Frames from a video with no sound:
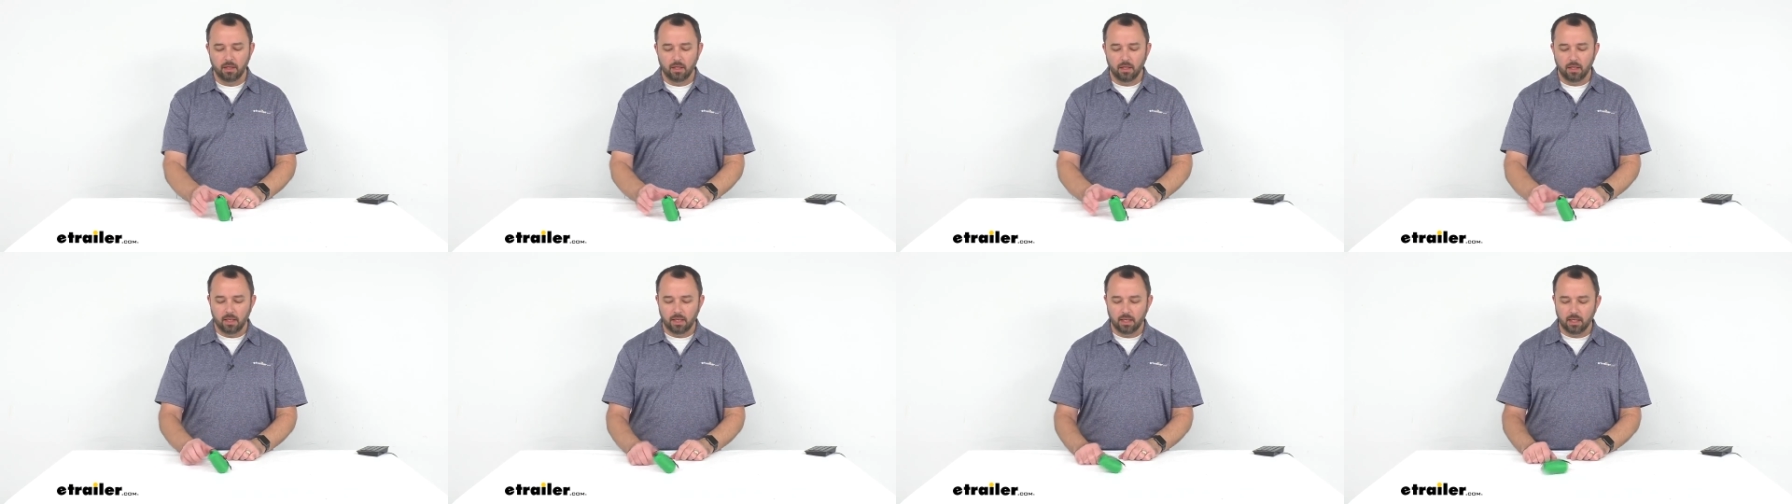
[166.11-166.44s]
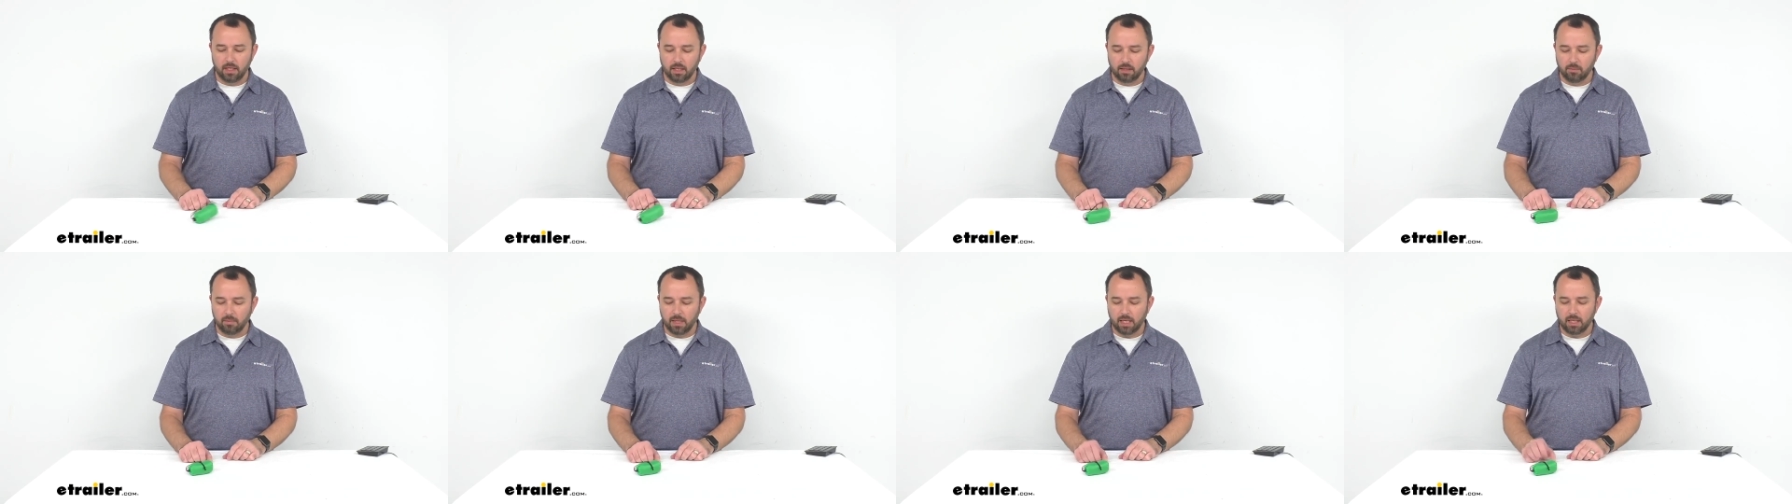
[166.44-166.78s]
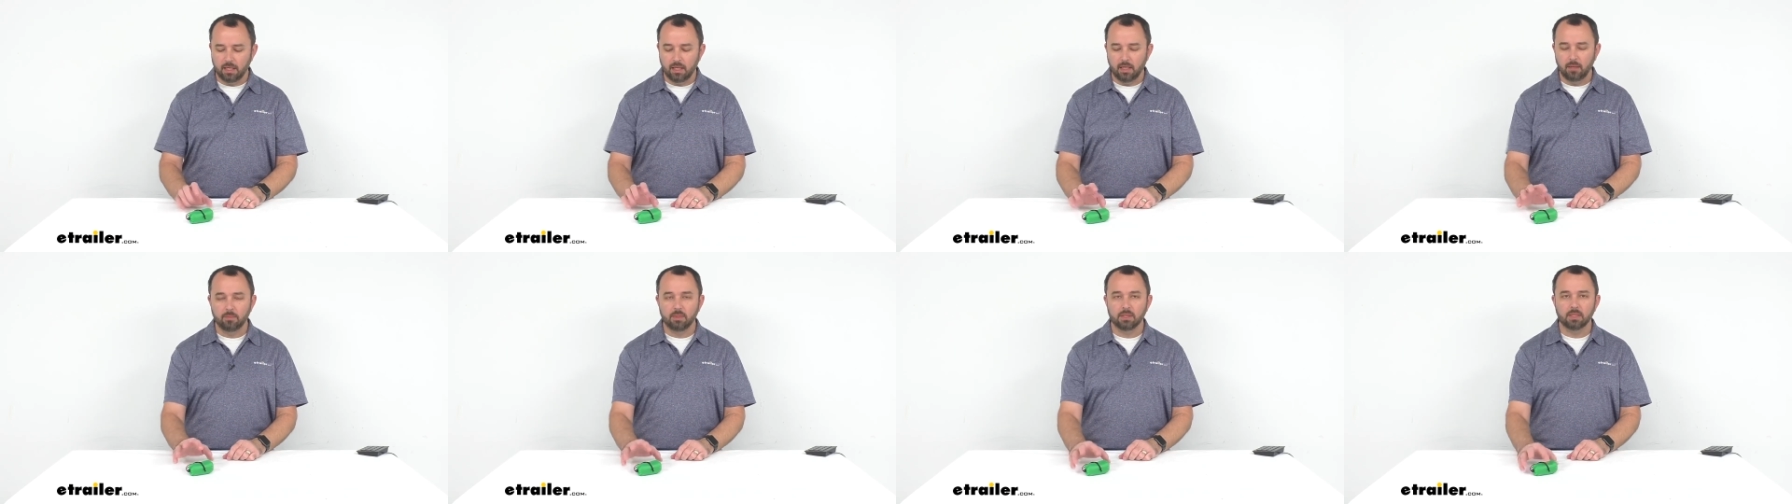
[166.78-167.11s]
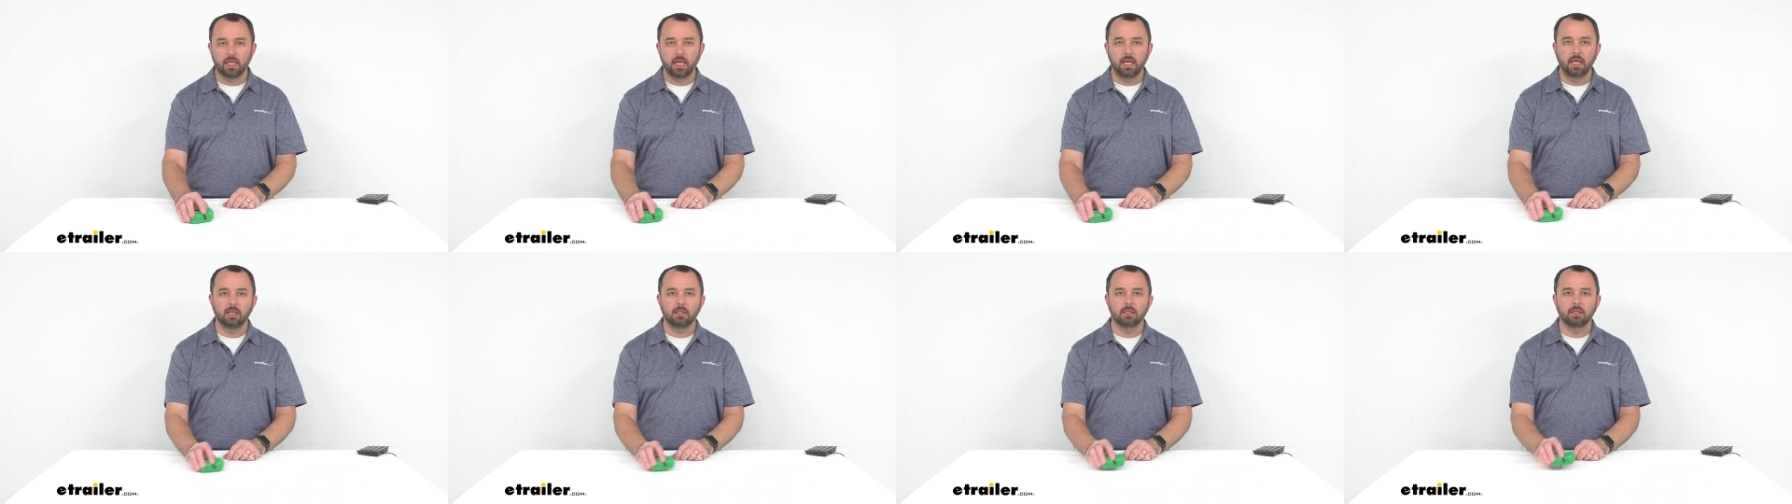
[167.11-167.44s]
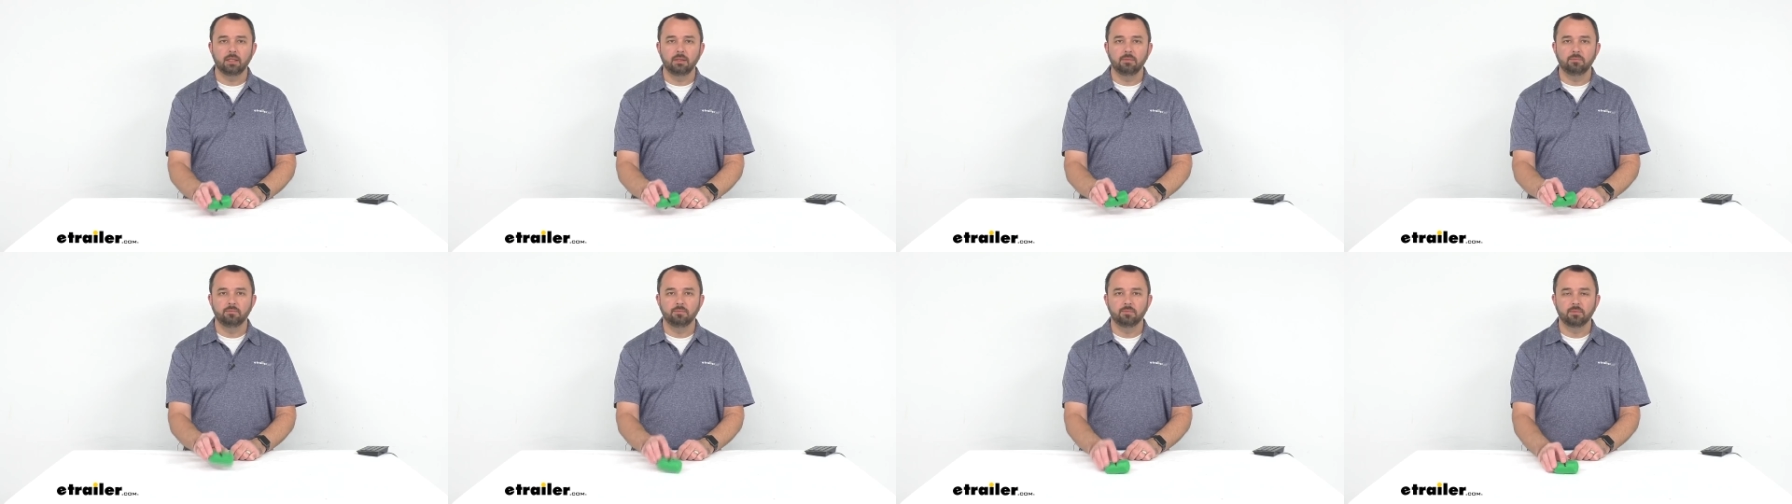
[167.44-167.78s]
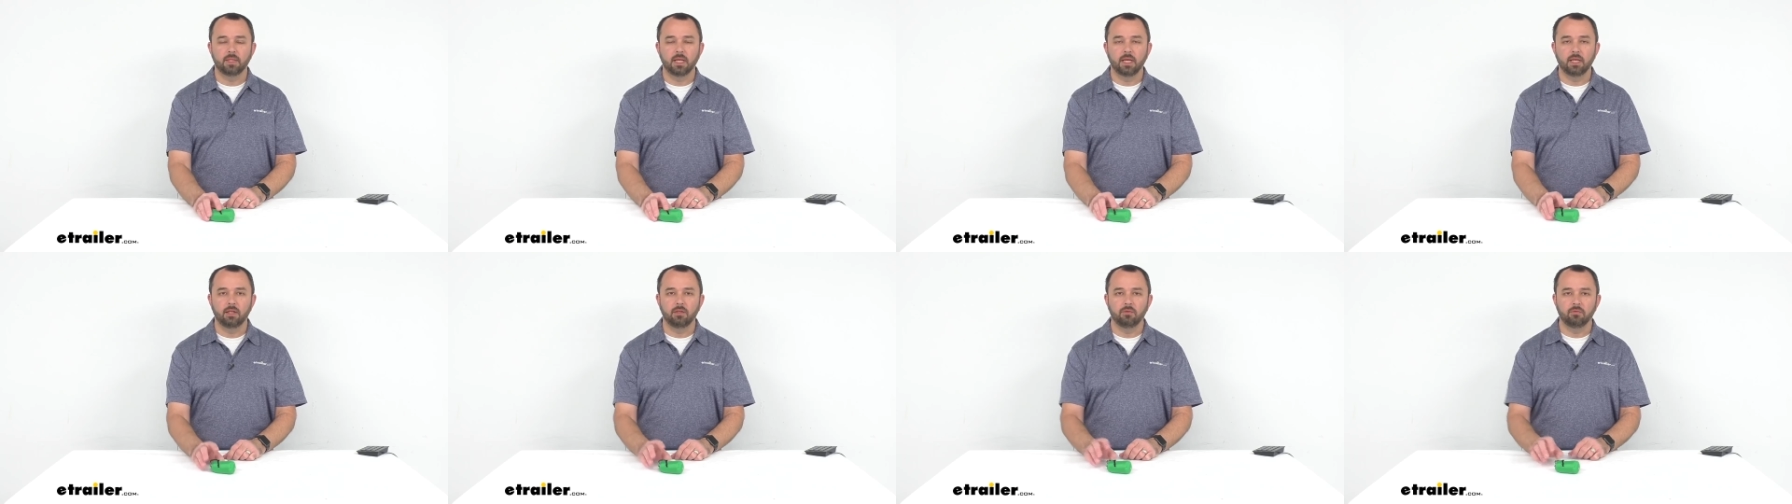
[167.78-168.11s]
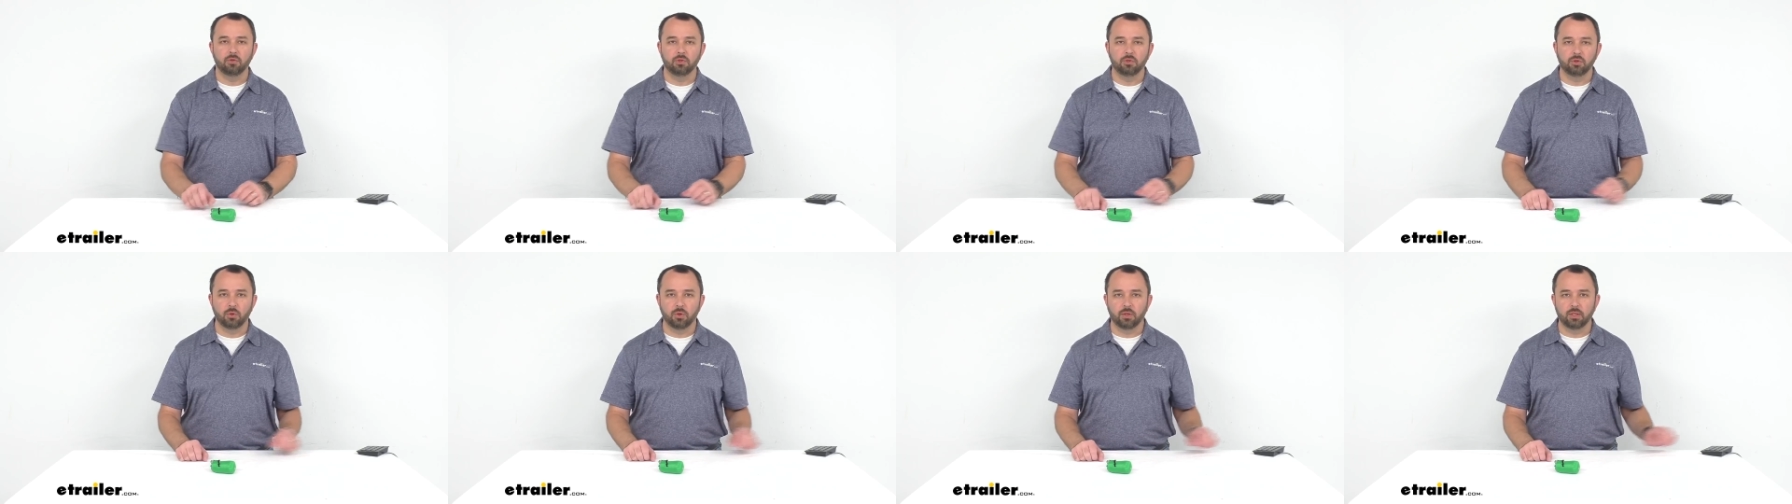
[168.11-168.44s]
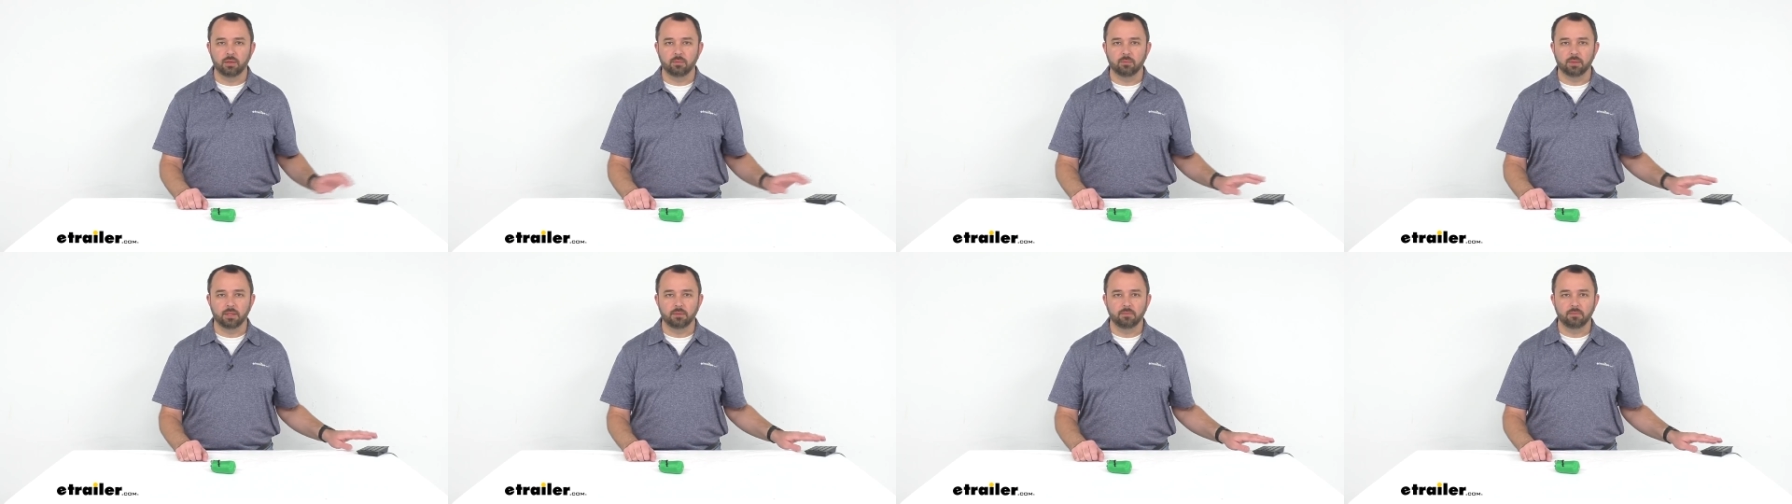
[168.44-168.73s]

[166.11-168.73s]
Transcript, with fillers: Again, my name is Andy. Thank you for joining me.